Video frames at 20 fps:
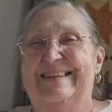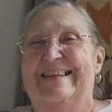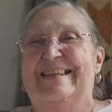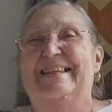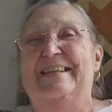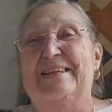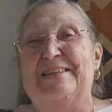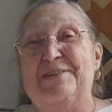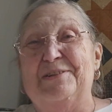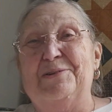
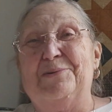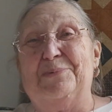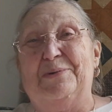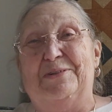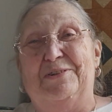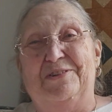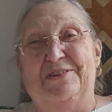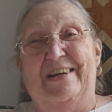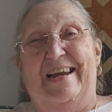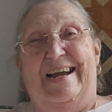this is
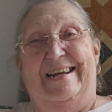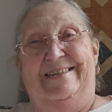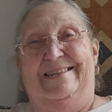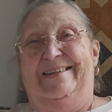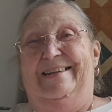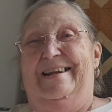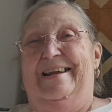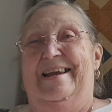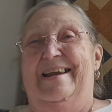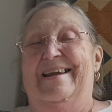what you got
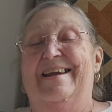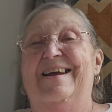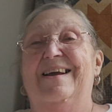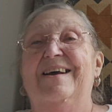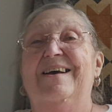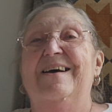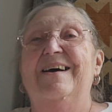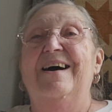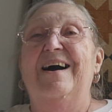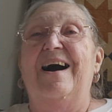today.
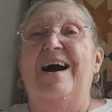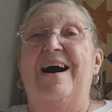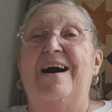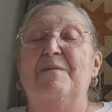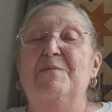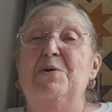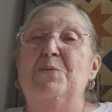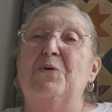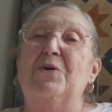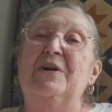
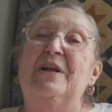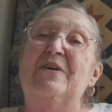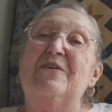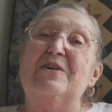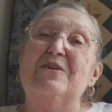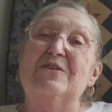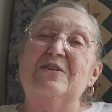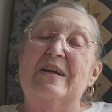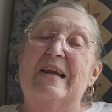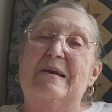You weren't here
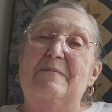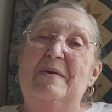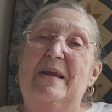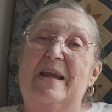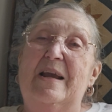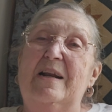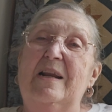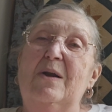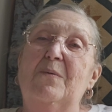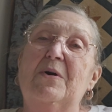to look at me
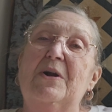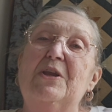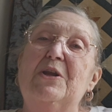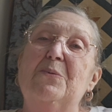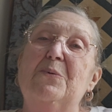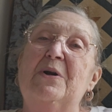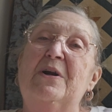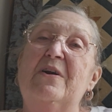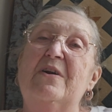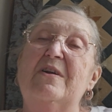anyway. You
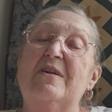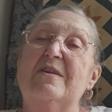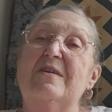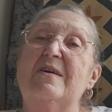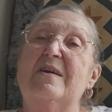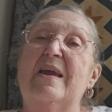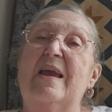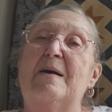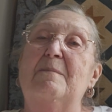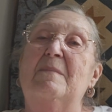were here to
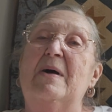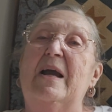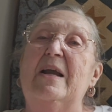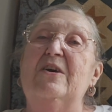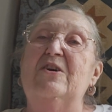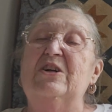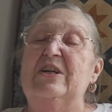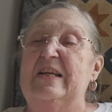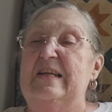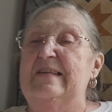look at my
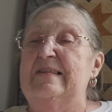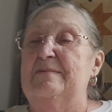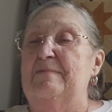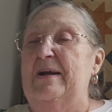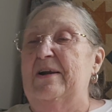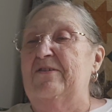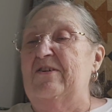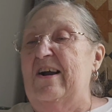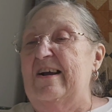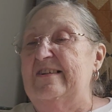goodies and
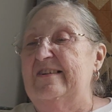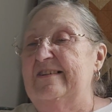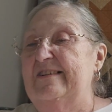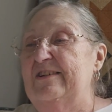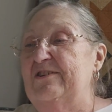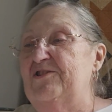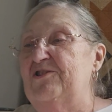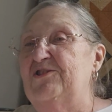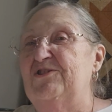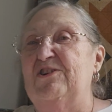my cross
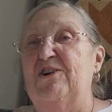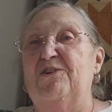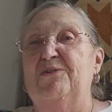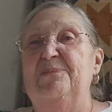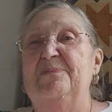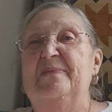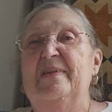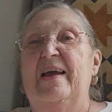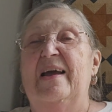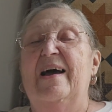stitch. So
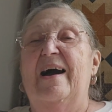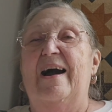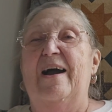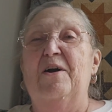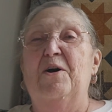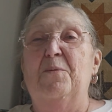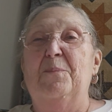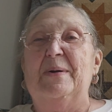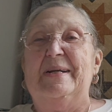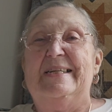I
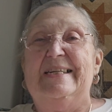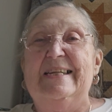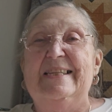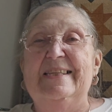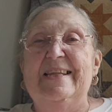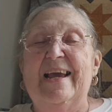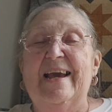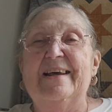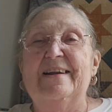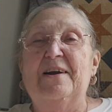hope we did
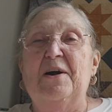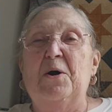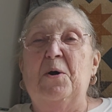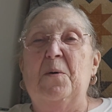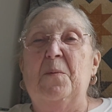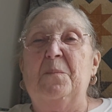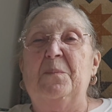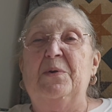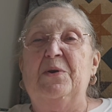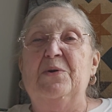that. I
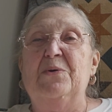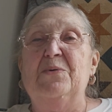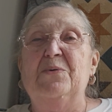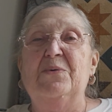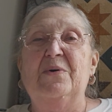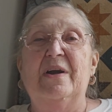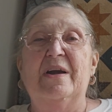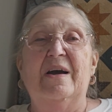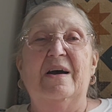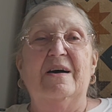hope
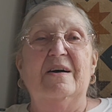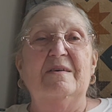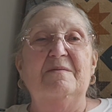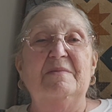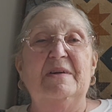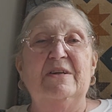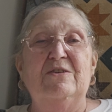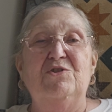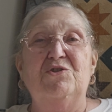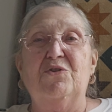you
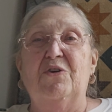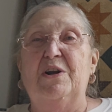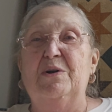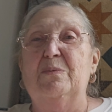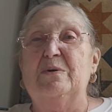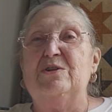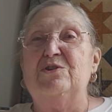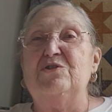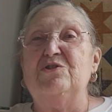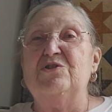enjoyed
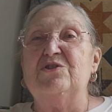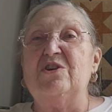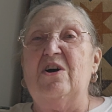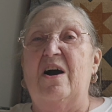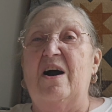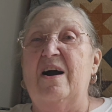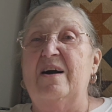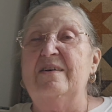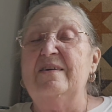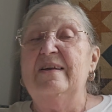what you
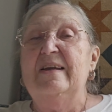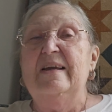saw.